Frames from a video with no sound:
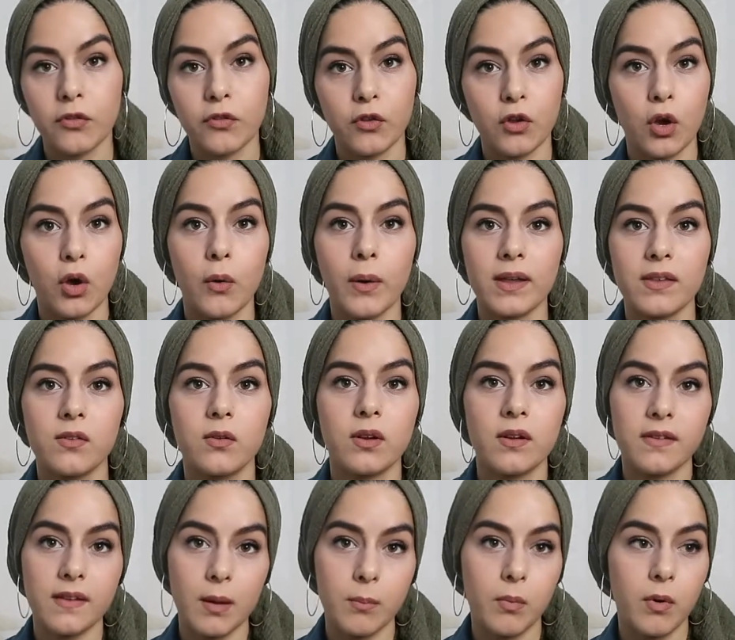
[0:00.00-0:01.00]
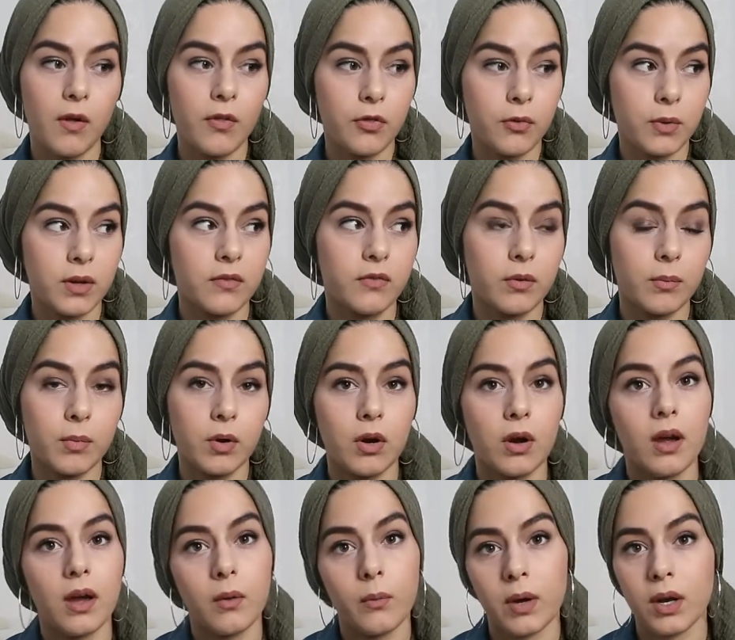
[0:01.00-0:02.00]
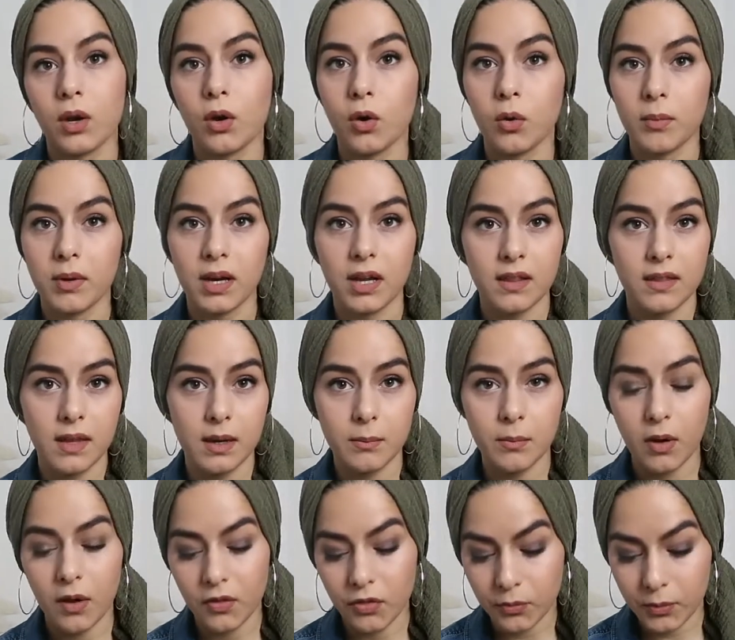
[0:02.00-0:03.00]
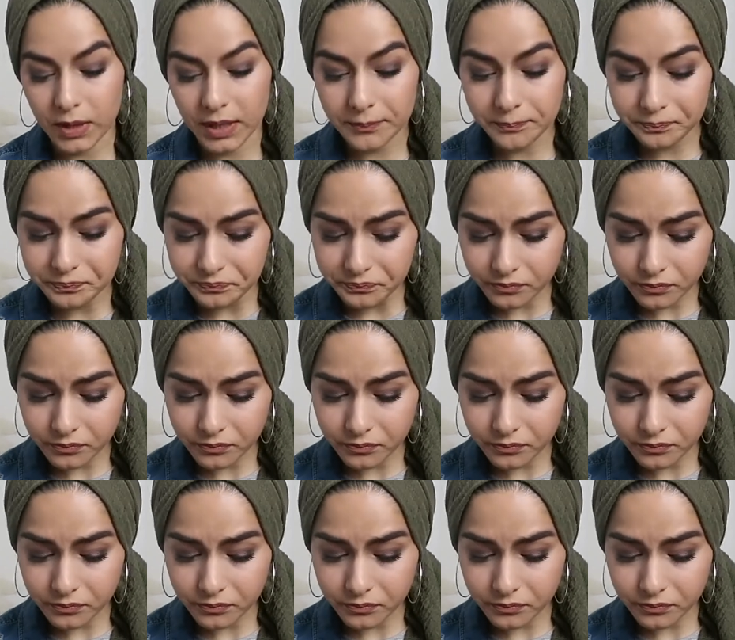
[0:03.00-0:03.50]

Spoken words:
so as soon as I bought three from her, I went home and I then bought three